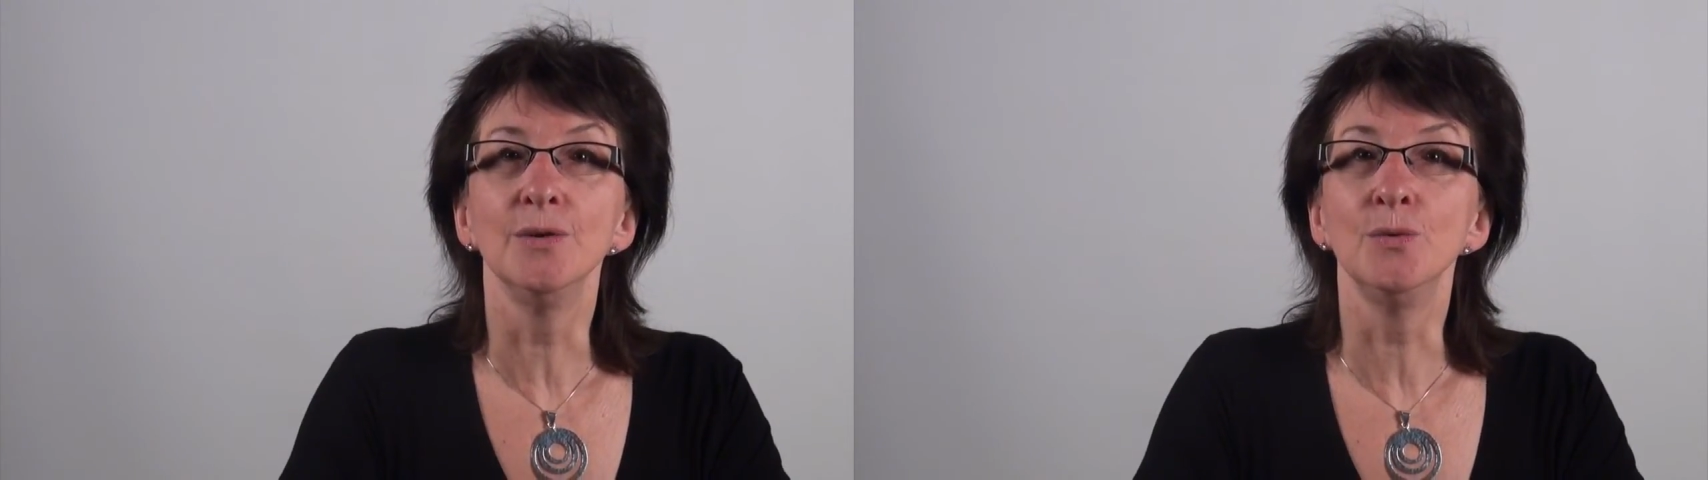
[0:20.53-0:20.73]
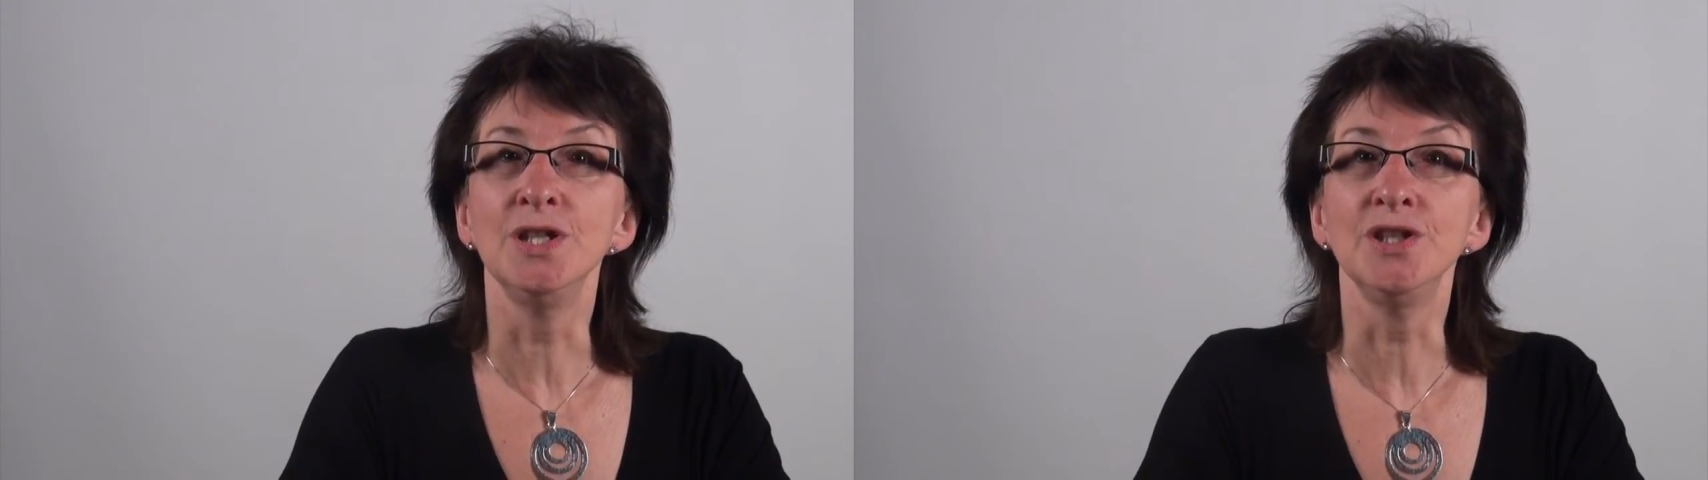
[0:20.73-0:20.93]

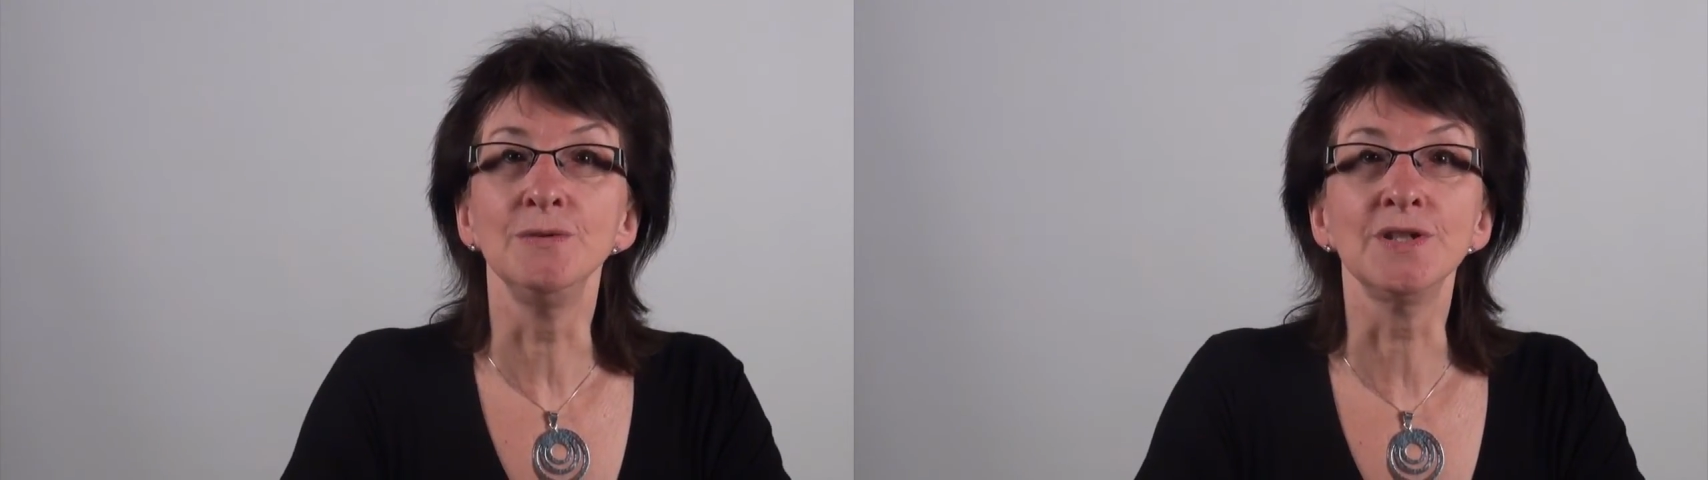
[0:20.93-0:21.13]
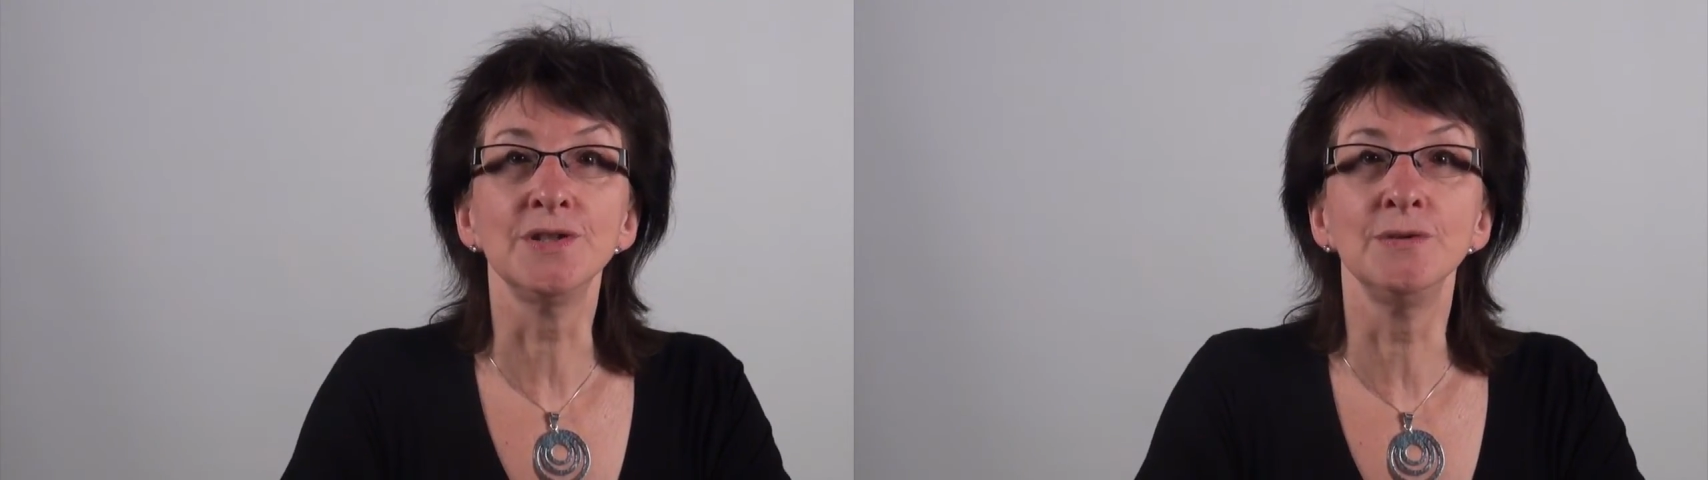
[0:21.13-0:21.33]
when
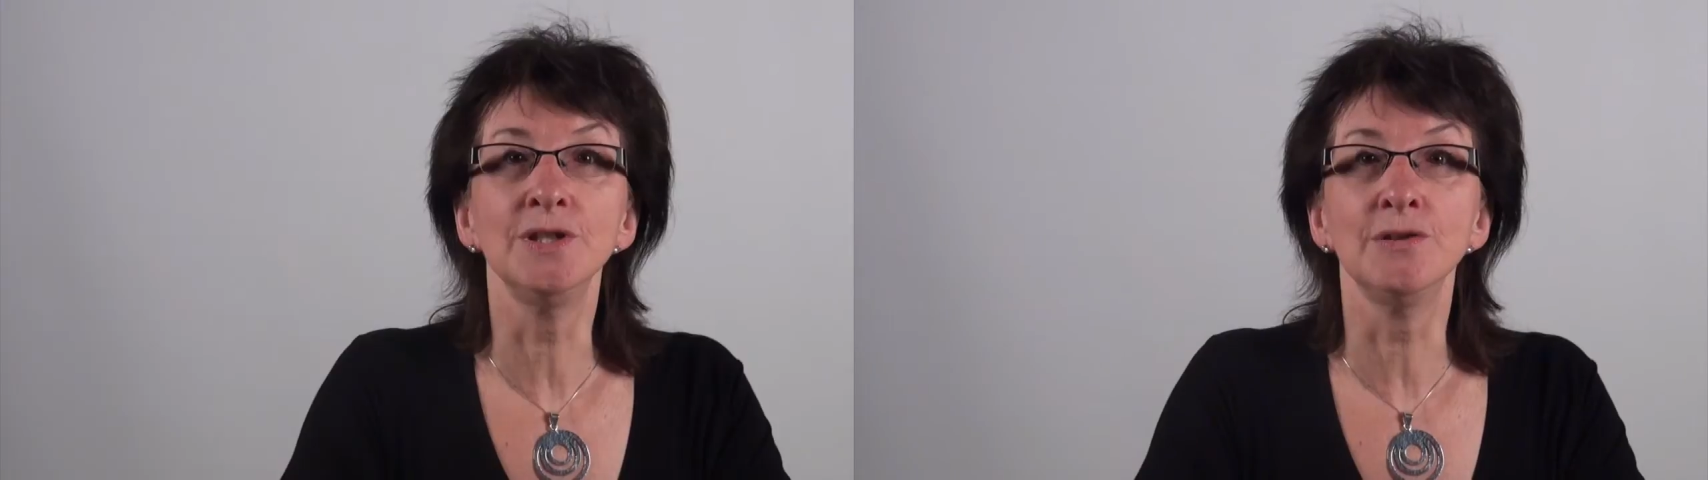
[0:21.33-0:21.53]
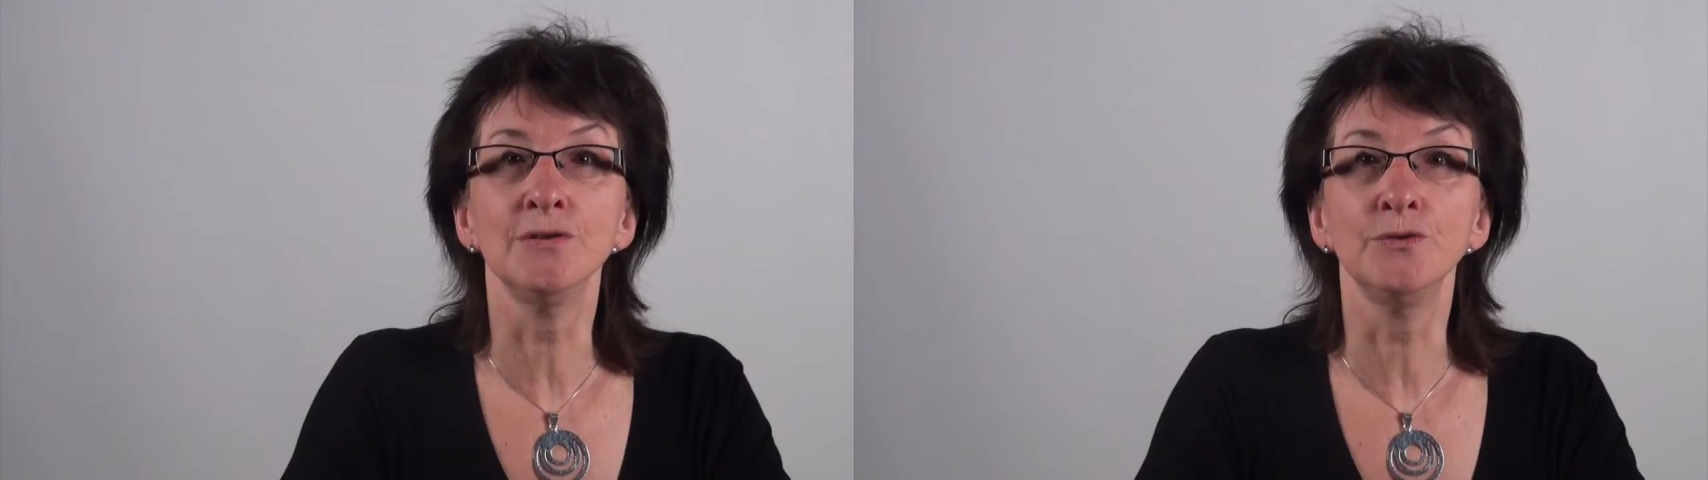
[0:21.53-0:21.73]
she was doing her